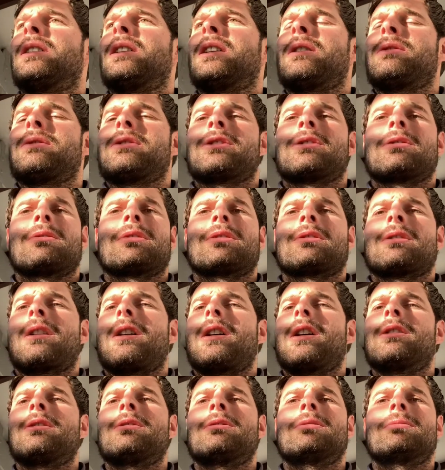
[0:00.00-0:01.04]
I was
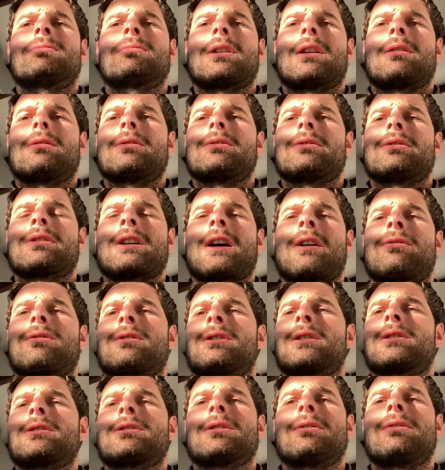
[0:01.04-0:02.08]
suicidal, I was
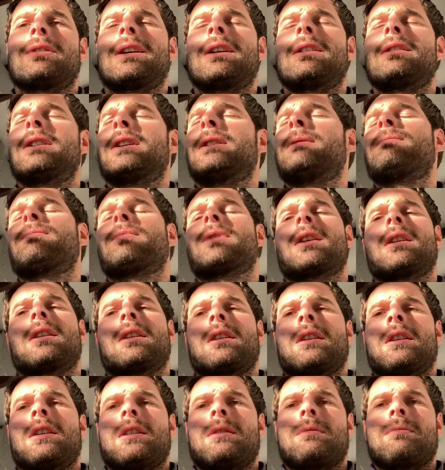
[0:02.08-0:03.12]
suffering severely,
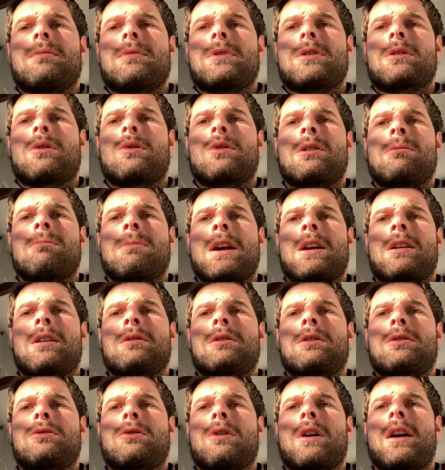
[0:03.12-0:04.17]
so I went back on
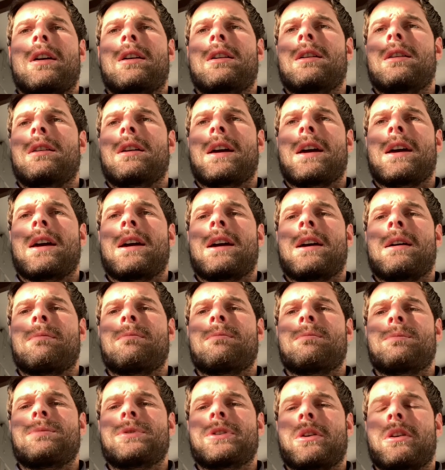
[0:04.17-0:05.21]
the drug.
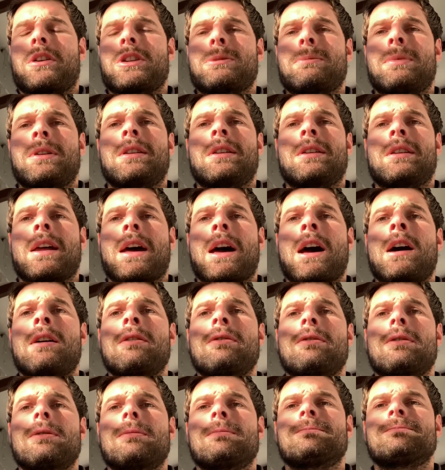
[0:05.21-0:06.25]
So I split it in half.